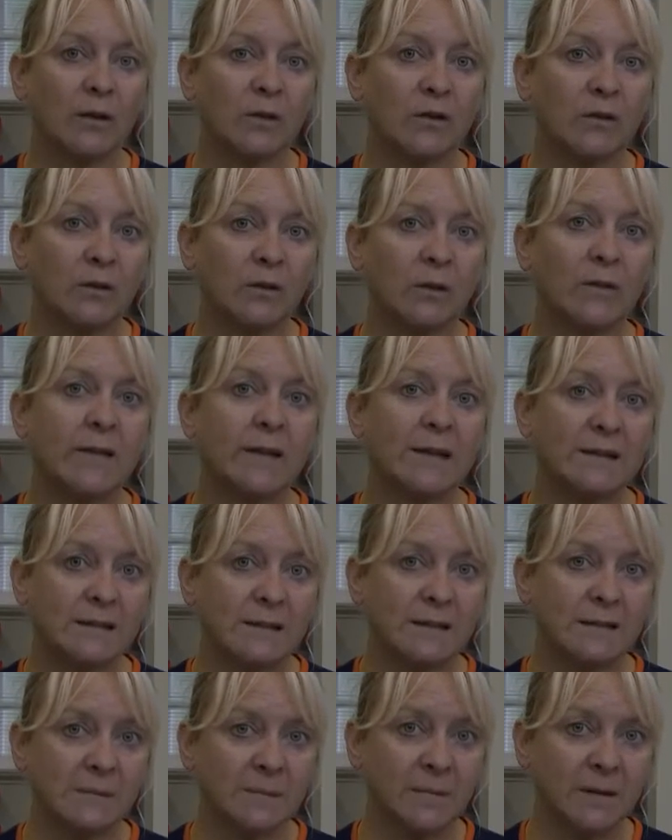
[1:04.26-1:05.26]
you do in the
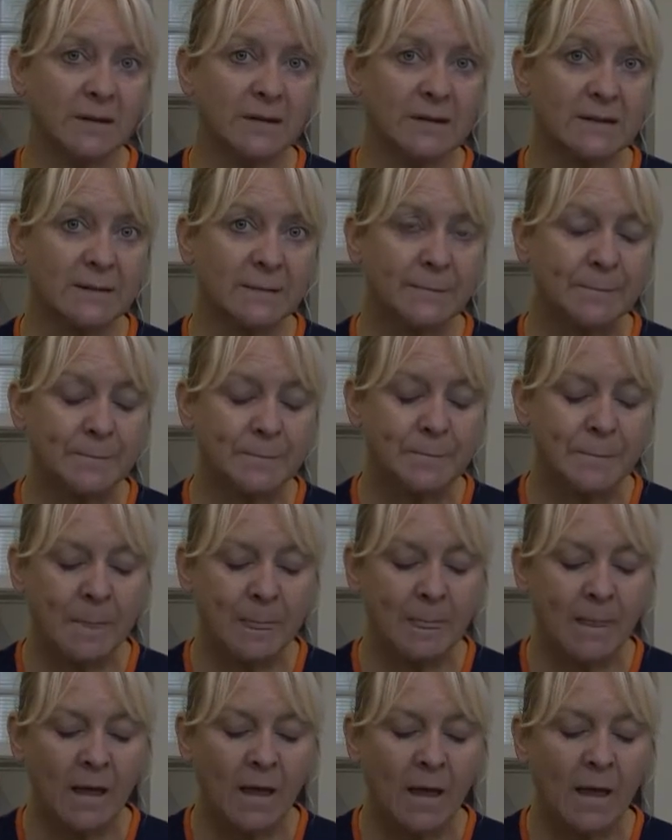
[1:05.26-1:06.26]
assessment.
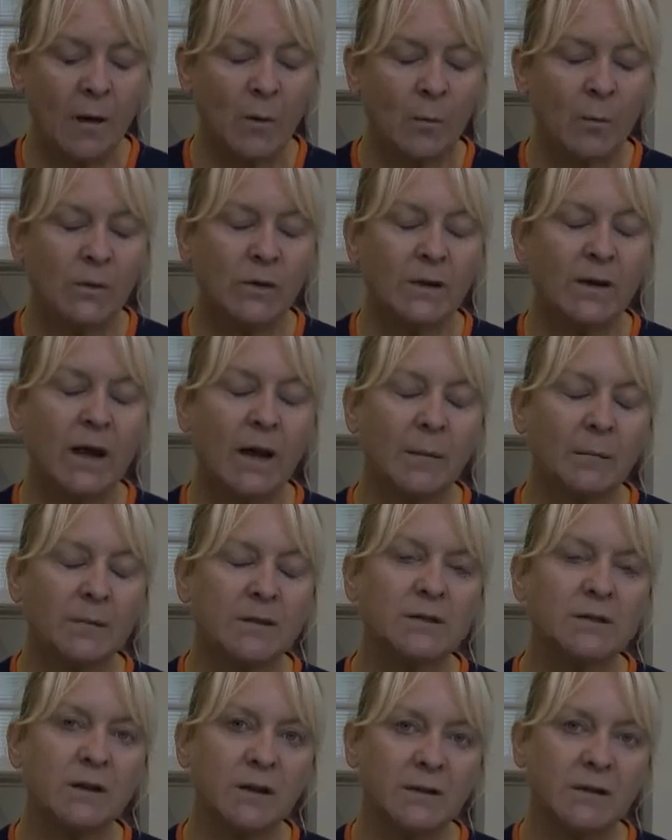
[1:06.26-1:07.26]
When you come
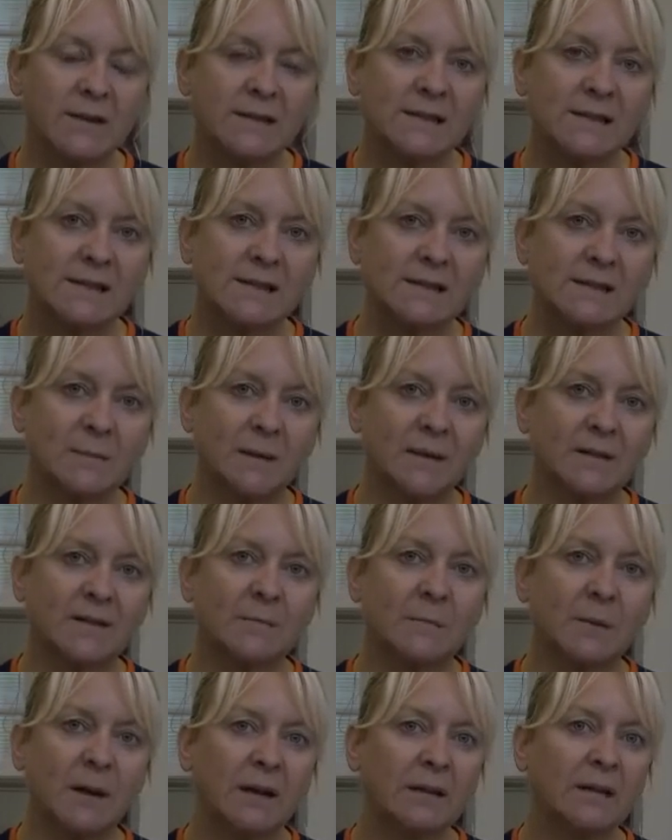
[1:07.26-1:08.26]
to do the assessment,
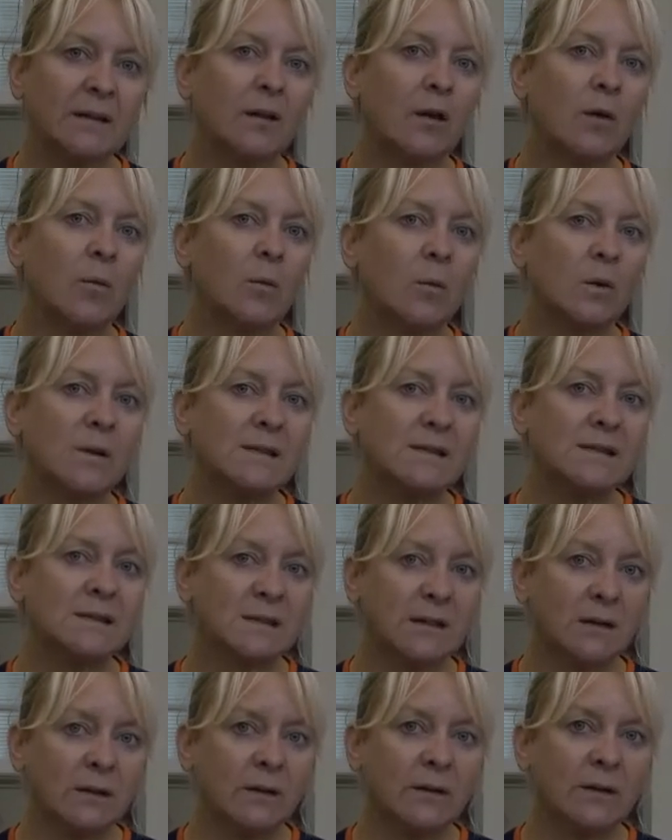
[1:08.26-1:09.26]
depending on what
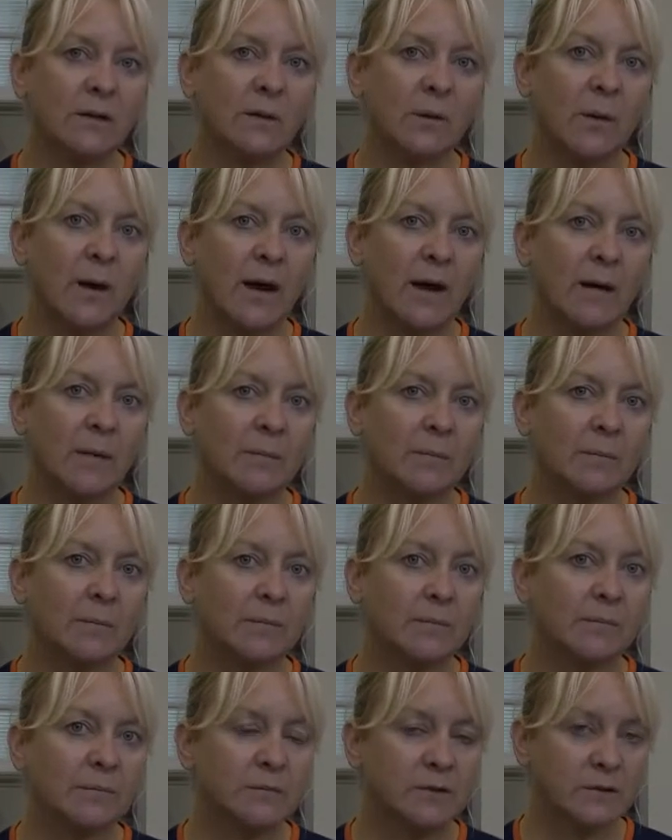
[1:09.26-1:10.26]
skill you are
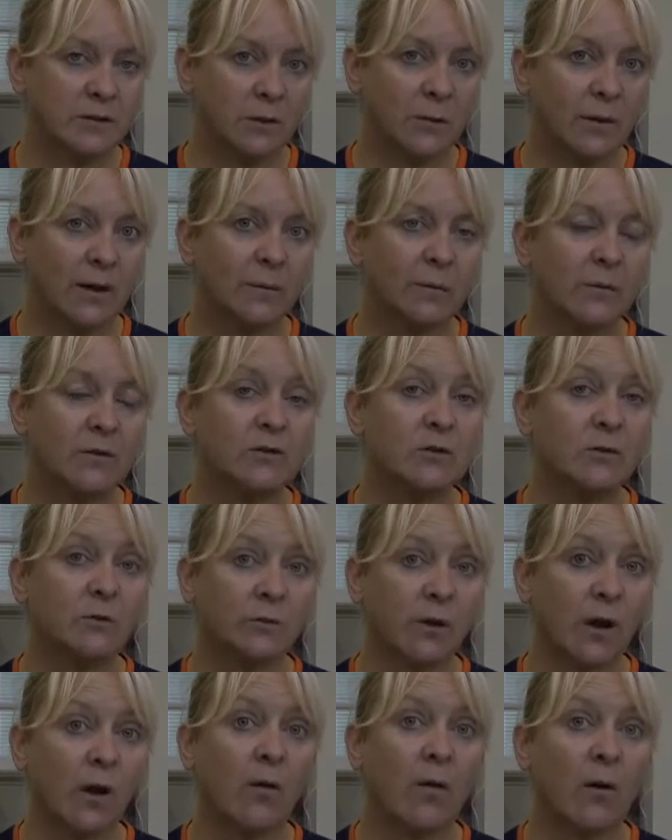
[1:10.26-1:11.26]
doing, which you'll
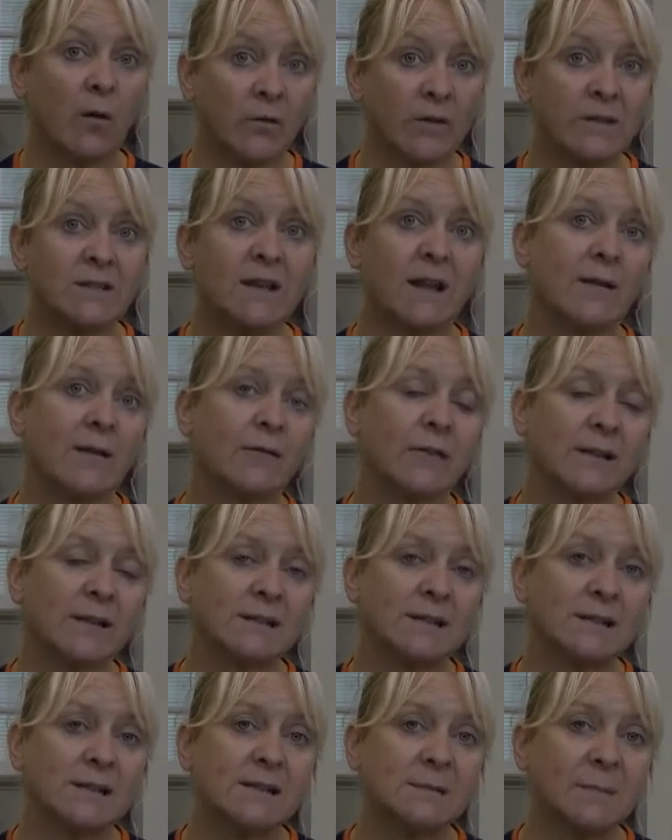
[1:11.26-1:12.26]
know on the day of the
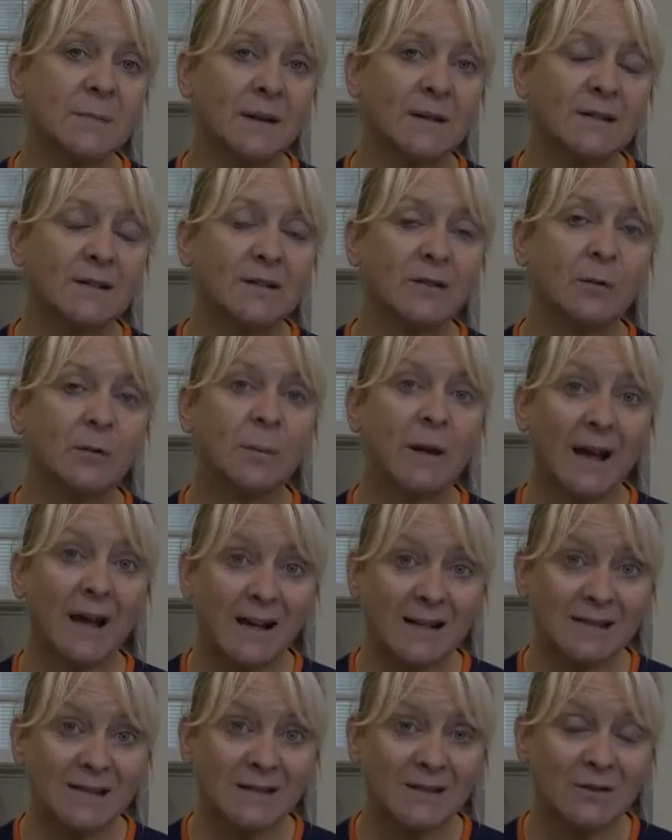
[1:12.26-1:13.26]
assessment, you'll be
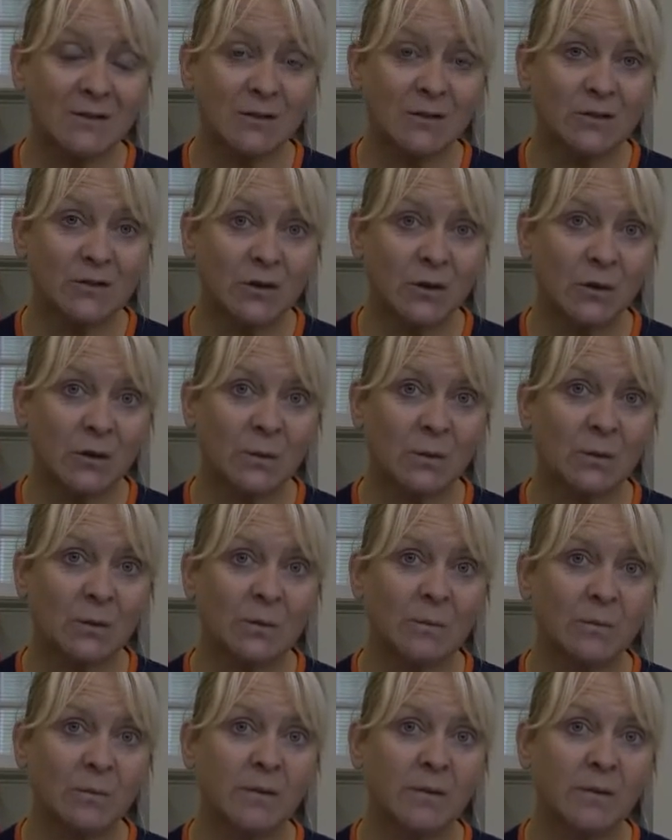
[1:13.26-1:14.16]
asked to do two